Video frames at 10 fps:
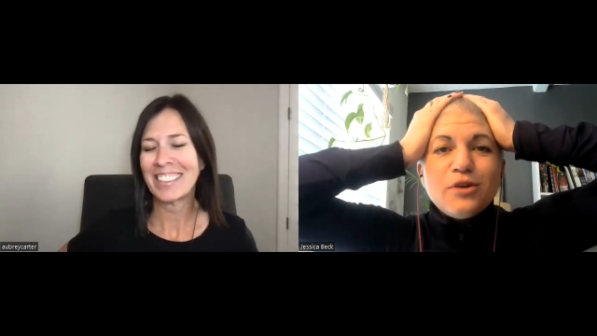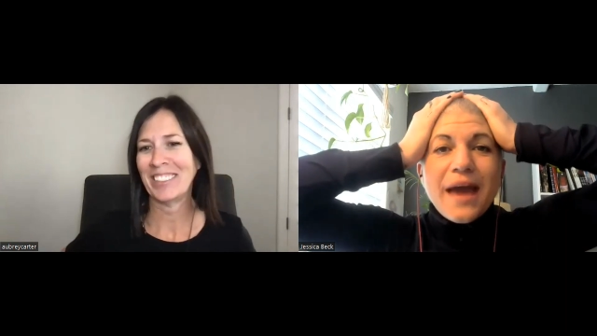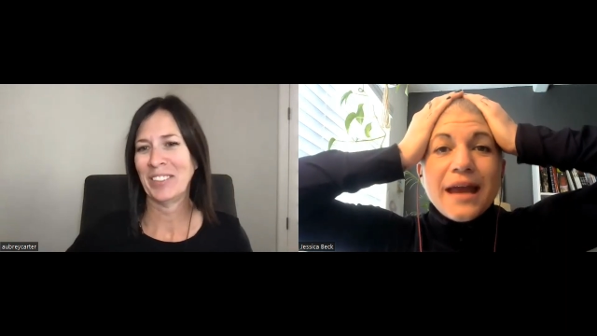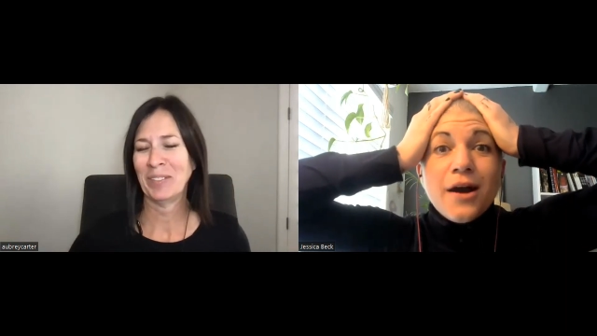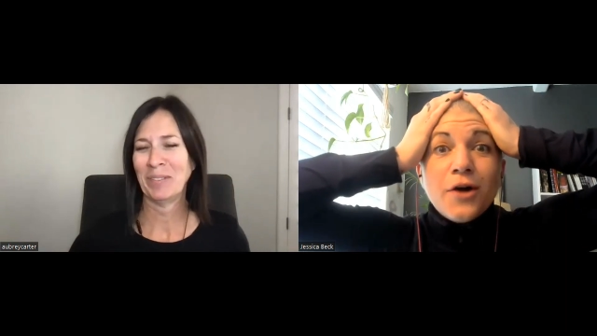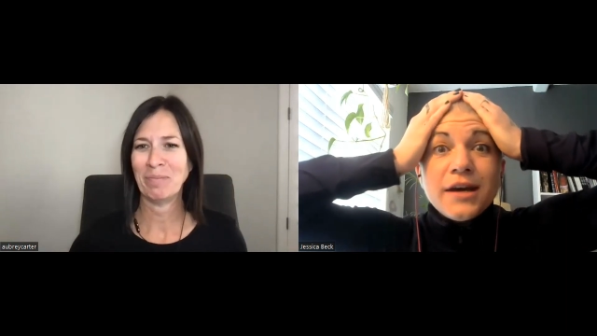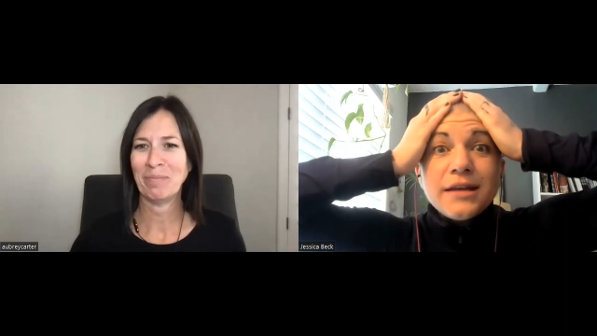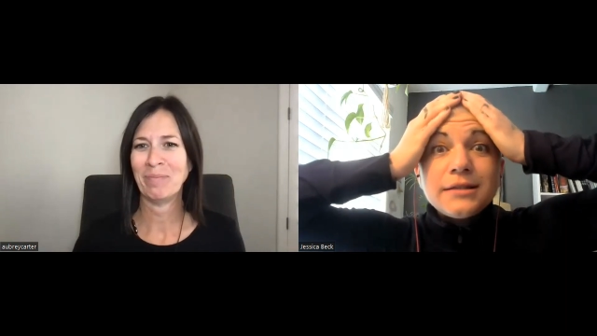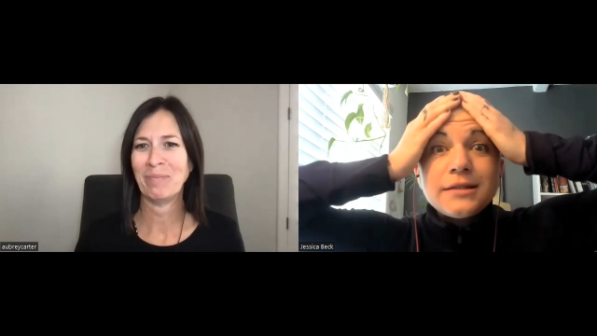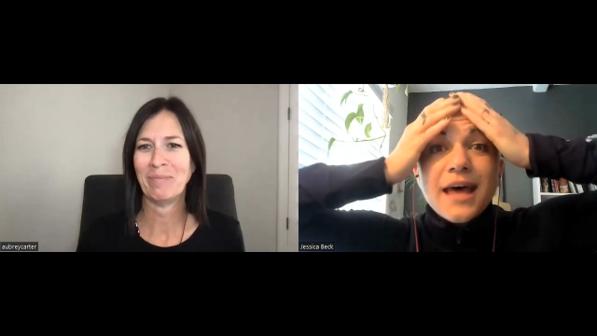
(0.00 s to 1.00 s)
Speaker 1: you may
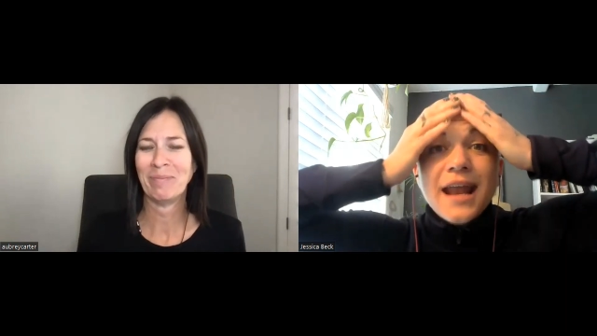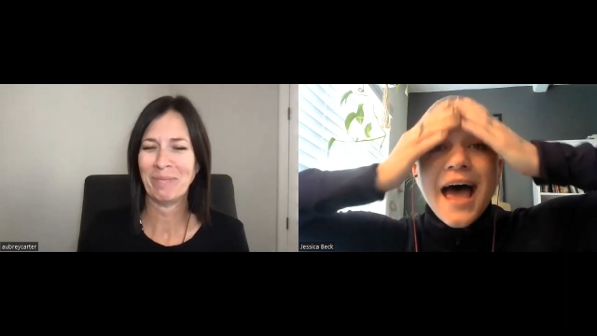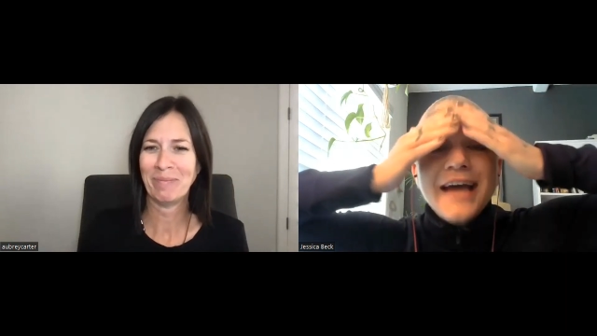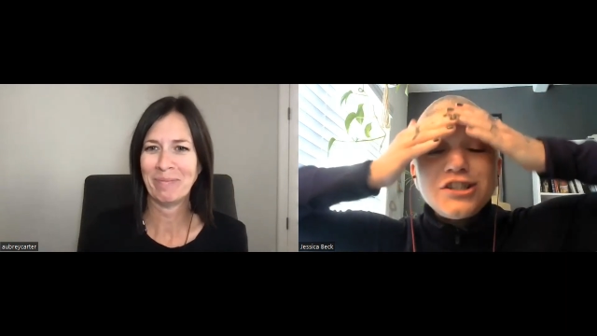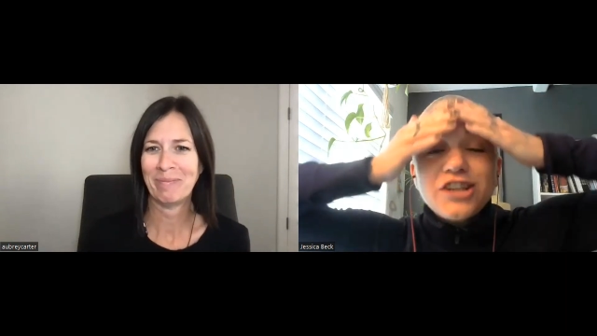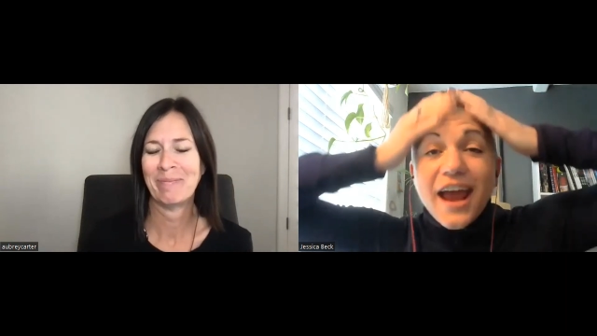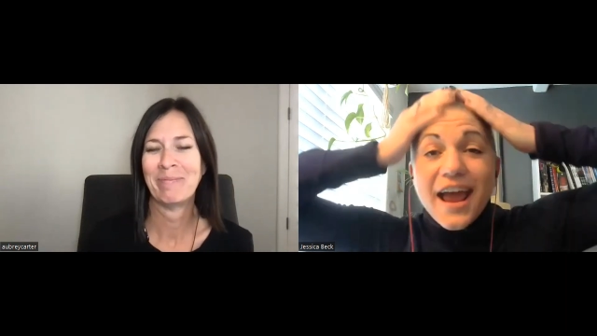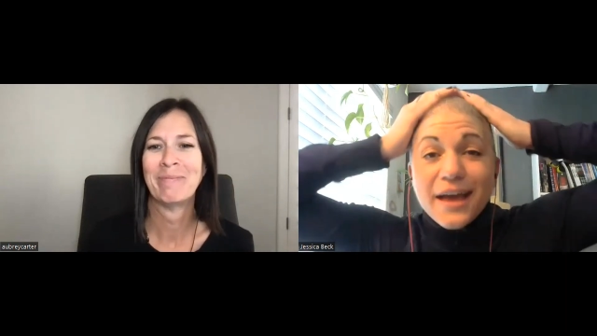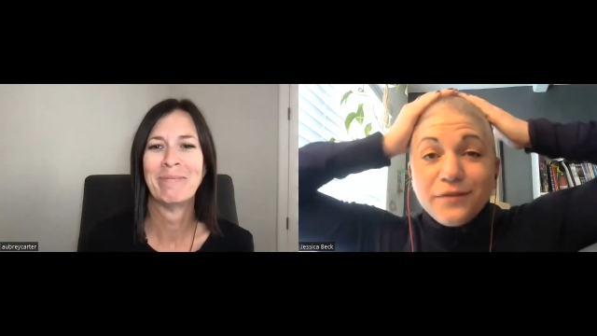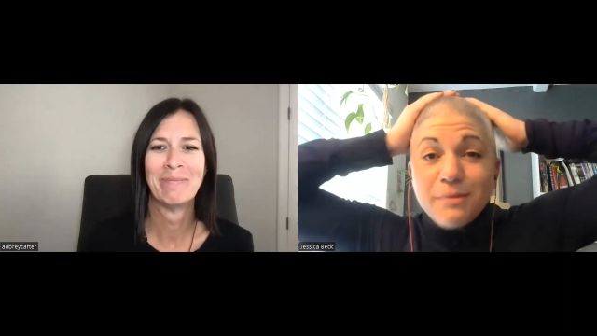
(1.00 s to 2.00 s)
notice that I
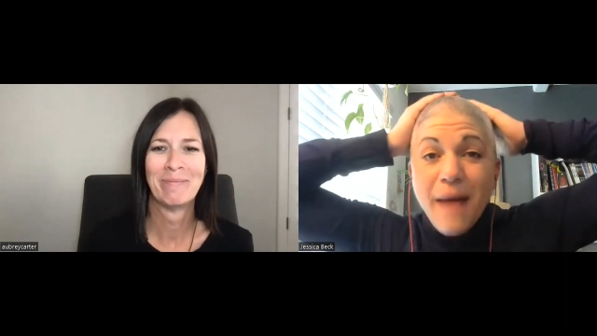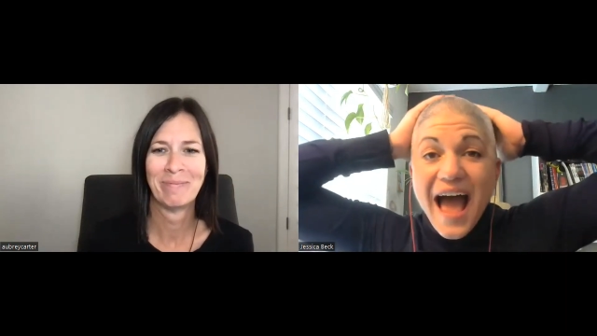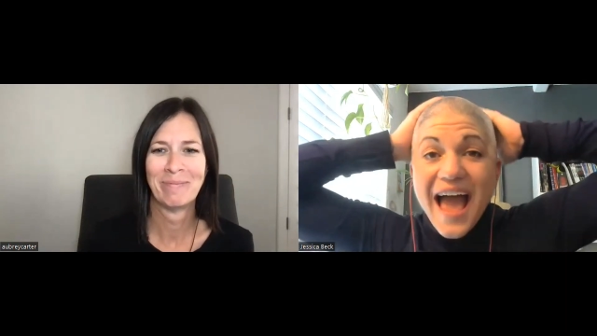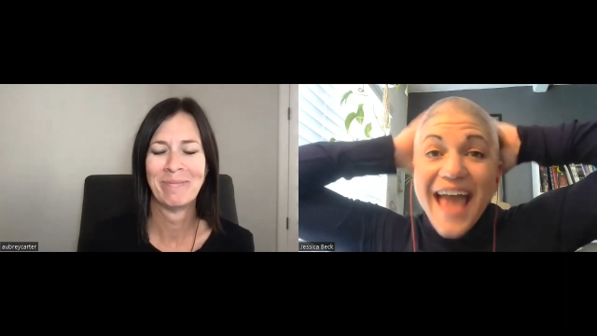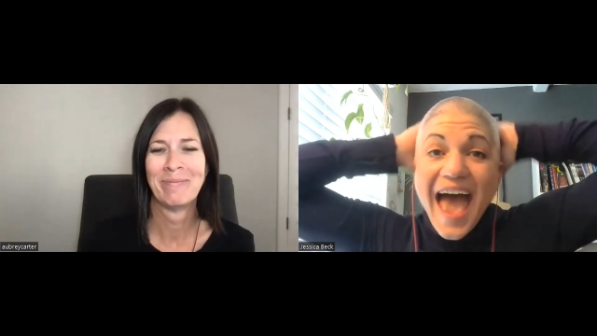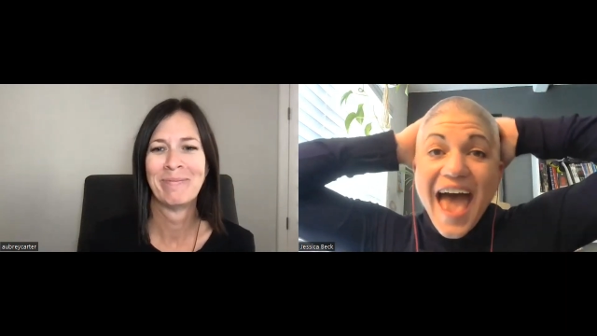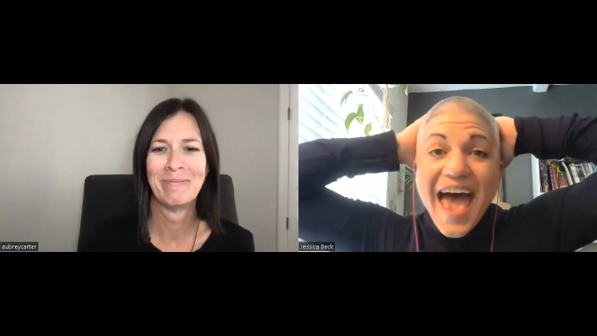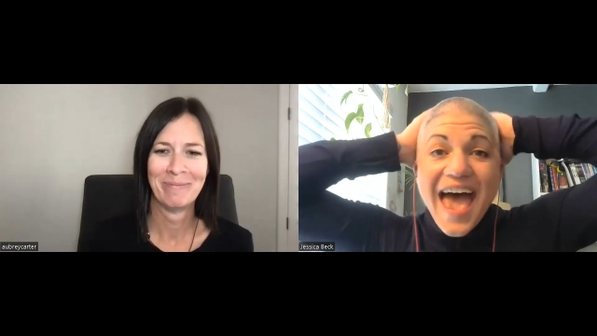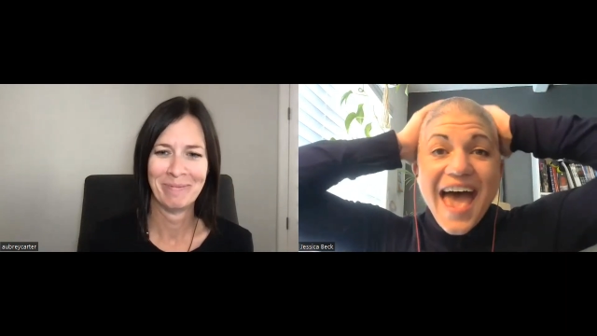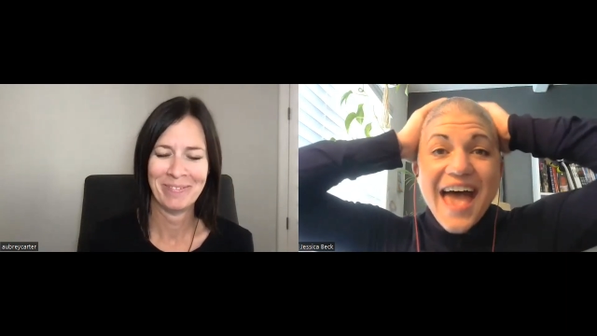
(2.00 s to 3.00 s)
shaved my
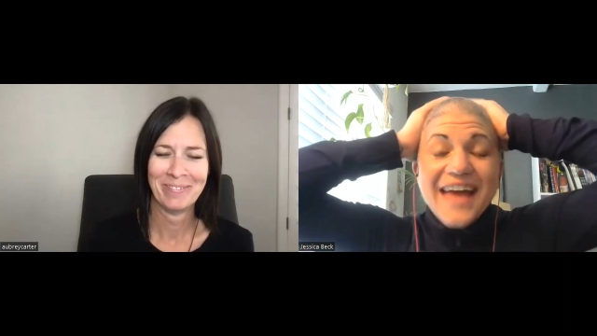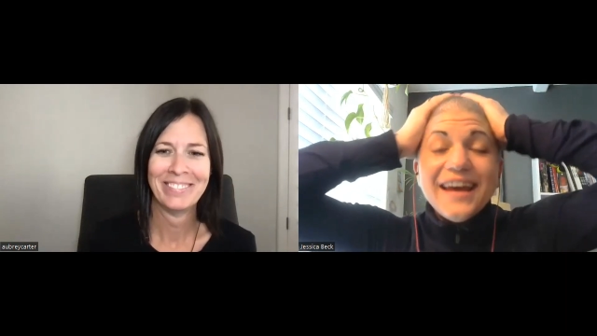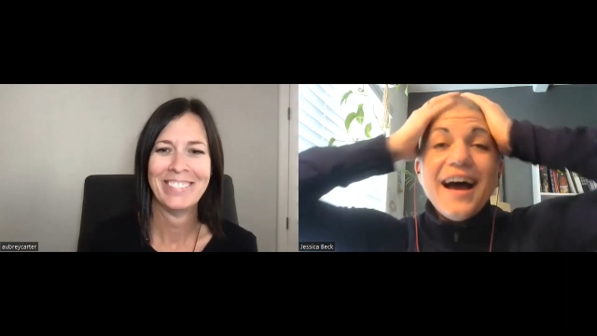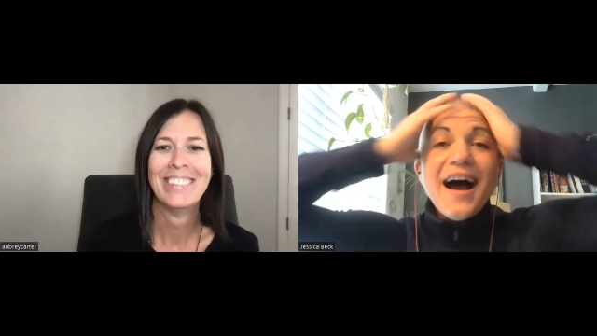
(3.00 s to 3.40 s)
head.